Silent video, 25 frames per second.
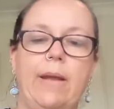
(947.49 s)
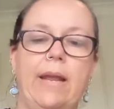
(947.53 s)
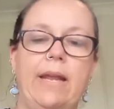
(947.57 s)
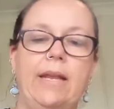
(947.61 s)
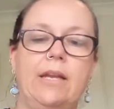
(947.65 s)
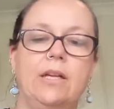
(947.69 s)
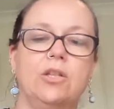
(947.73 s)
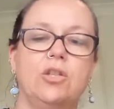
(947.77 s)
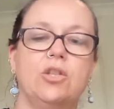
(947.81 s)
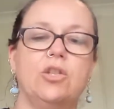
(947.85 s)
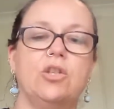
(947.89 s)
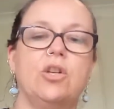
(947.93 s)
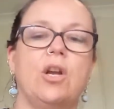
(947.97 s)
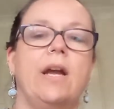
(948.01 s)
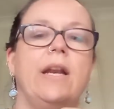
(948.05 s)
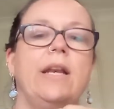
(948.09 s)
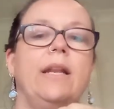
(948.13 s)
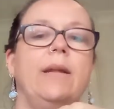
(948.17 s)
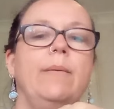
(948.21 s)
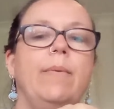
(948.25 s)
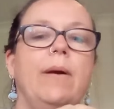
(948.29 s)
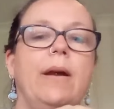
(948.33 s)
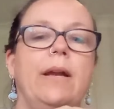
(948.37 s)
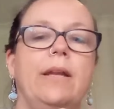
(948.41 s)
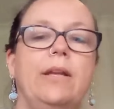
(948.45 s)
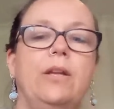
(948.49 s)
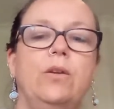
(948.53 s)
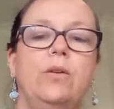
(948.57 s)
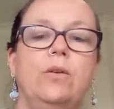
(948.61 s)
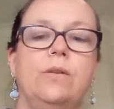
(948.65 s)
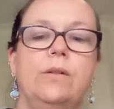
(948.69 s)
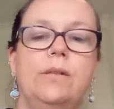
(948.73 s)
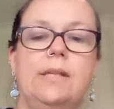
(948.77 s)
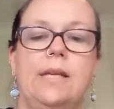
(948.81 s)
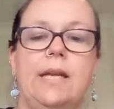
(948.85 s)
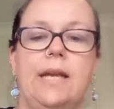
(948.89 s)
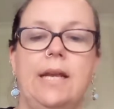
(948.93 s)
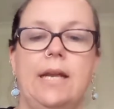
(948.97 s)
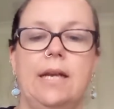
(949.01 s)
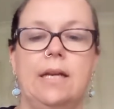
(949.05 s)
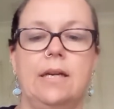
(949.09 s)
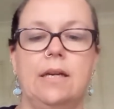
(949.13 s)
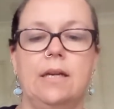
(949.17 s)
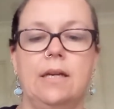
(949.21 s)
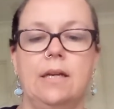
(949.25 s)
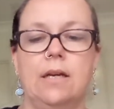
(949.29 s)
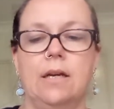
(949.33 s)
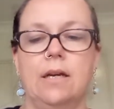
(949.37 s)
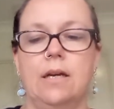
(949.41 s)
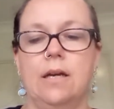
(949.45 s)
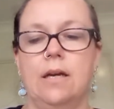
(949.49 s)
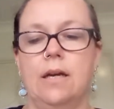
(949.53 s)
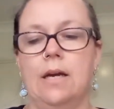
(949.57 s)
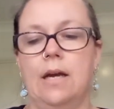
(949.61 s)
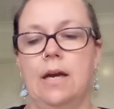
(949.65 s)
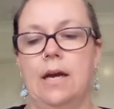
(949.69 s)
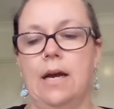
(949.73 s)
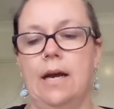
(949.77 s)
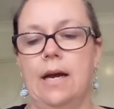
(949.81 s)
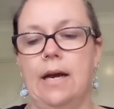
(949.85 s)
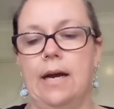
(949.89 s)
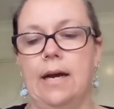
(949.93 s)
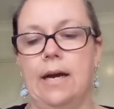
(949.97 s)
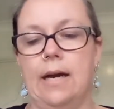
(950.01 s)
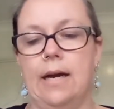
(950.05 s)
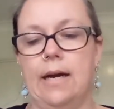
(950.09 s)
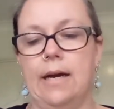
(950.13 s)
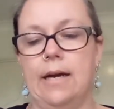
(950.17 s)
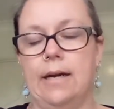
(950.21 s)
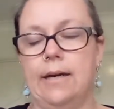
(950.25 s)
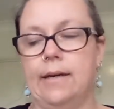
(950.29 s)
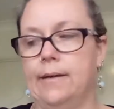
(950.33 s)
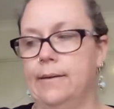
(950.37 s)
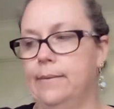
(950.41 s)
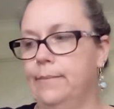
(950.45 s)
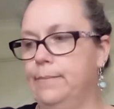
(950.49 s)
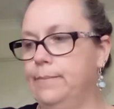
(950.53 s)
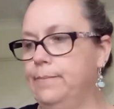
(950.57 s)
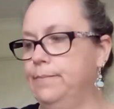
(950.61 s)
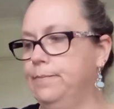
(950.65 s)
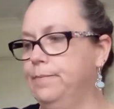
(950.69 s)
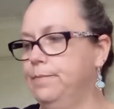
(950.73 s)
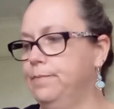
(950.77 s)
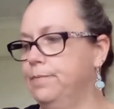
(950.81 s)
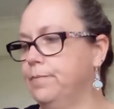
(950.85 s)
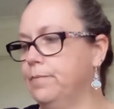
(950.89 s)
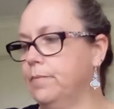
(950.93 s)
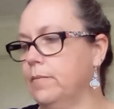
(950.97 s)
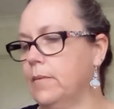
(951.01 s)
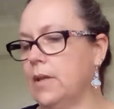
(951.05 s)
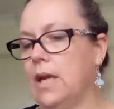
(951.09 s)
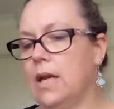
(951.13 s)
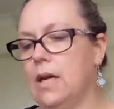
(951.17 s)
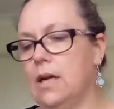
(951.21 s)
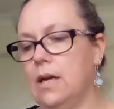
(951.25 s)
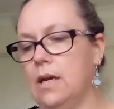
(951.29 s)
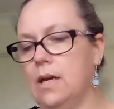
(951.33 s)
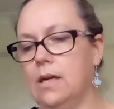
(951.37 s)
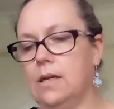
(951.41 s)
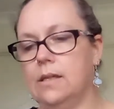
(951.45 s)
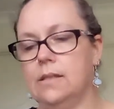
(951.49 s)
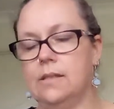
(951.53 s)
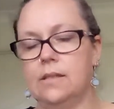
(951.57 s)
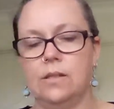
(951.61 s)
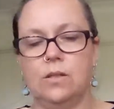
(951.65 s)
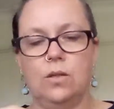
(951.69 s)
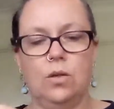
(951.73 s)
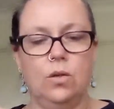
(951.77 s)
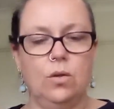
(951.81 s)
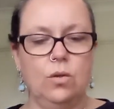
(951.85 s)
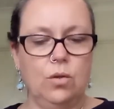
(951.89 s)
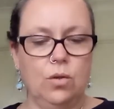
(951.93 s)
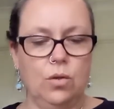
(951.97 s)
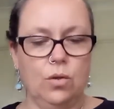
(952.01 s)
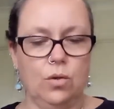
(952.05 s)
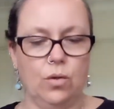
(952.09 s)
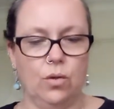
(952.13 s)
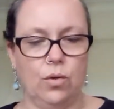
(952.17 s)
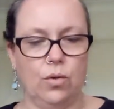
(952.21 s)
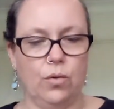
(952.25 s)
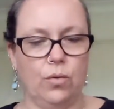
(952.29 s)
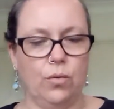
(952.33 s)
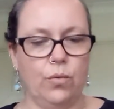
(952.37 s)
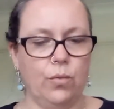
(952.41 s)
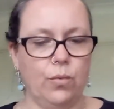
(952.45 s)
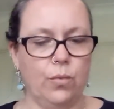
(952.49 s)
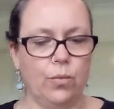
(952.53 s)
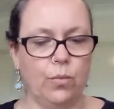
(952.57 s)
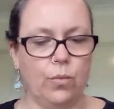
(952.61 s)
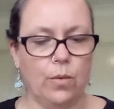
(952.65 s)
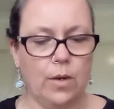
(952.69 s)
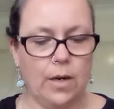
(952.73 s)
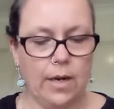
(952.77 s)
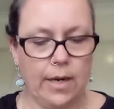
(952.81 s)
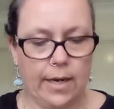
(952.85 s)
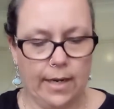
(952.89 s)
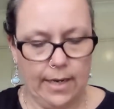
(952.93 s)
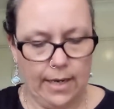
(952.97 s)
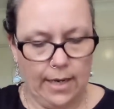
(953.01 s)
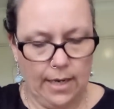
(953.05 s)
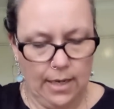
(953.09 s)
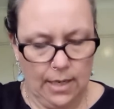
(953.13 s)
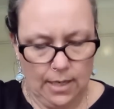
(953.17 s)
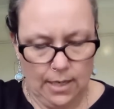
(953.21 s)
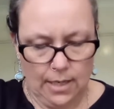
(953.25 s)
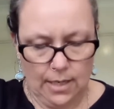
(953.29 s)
it shiny by using, it's not Carrige, it